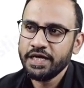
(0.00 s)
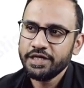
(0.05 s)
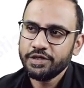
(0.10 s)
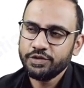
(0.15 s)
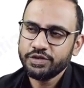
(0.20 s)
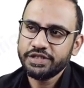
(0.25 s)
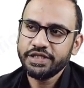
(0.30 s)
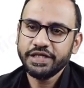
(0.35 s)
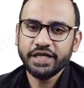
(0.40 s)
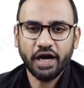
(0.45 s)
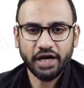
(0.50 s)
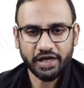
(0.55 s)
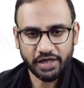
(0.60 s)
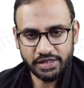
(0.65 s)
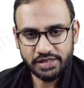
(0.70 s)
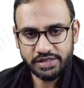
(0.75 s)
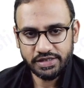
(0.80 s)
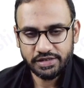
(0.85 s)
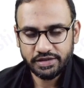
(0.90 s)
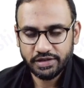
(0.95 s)
You see, in
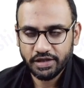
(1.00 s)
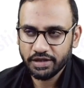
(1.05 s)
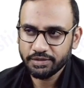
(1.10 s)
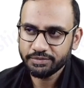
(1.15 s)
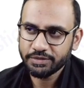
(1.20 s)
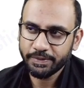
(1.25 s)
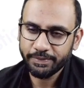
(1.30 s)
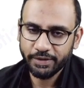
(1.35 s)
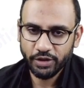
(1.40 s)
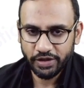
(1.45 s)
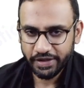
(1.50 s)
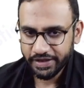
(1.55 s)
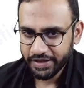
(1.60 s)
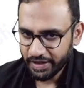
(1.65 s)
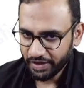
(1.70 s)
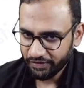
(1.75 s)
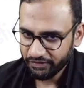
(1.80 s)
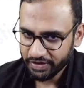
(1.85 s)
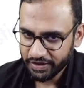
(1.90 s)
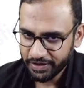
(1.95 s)
adults, the medullary
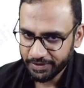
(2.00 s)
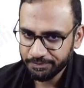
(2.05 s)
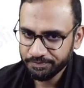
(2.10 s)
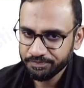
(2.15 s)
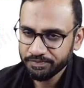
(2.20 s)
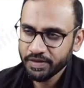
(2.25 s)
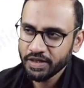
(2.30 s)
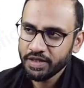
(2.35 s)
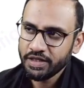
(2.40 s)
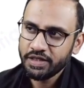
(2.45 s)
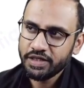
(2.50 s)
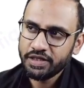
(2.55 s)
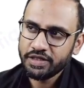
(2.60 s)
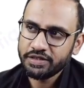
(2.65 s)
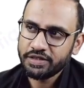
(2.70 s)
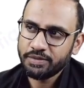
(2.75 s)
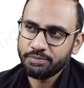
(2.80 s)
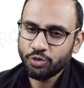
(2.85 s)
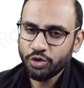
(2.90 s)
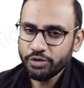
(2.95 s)
cavity,
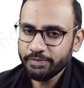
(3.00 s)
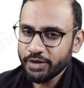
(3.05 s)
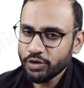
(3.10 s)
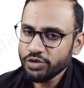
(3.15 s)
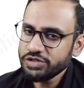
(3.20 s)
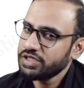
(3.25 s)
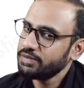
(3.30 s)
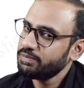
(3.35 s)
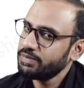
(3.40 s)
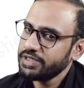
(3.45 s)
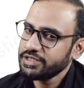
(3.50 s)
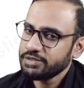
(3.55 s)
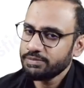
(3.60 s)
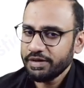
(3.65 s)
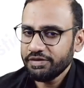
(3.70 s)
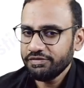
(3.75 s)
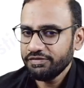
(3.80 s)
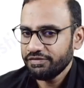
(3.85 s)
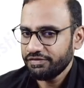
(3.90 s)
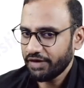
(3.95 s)
the bone marrow is replaced
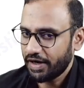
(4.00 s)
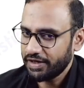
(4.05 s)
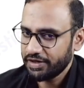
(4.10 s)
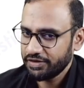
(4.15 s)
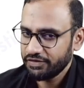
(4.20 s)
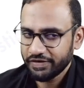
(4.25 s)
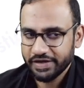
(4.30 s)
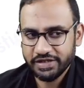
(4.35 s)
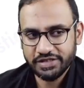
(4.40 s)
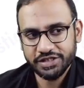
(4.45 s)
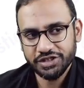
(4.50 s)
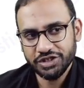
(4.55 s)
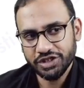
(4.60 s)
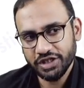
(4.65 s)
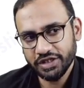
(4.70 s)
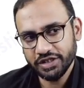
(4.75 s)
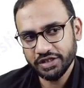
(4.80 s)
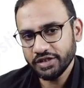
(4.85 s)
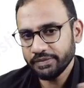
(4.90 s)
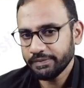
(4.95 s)
by fat, whereas in
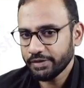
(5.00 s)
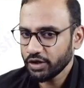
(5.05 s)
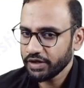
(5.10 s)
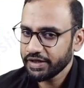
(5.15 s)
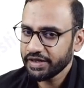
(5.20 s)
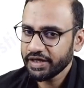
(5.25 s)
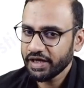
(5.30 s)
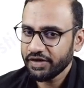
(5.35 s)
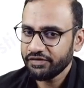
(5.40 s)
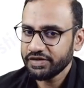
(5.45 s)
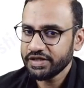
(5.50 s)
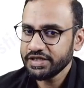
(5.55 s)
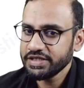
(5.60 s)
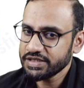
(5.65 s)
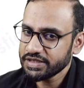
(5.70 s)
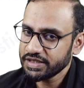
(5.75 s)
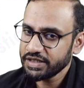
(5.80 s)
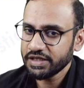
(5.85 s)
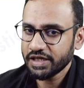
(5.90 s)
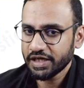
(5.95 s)
children, the medullary cavity
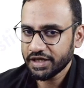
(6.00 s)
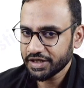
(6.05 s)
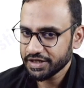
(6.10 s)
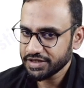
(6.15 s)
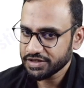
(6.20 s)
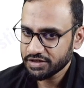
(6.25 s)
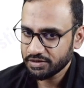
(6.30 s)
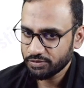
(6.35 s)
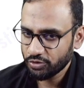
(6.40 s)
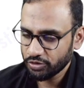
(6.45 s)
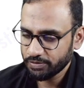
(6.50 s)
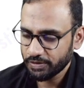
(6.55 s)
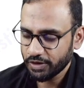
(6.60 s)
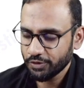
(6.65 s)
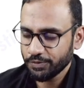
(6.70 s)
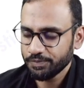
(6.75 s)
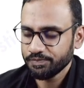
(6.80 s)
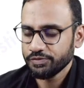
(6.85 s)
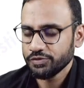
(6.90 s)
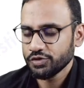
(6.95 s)
still contains the bone marrow.